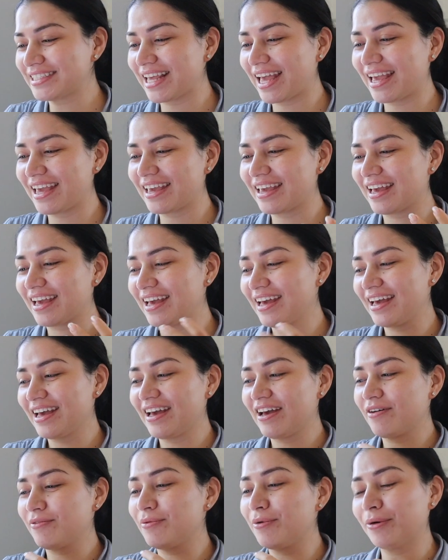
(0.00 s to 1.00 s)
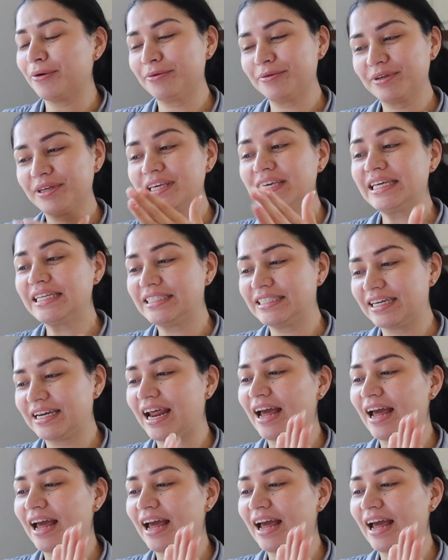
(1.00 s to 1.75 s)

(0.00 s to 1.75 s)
like, well, he did.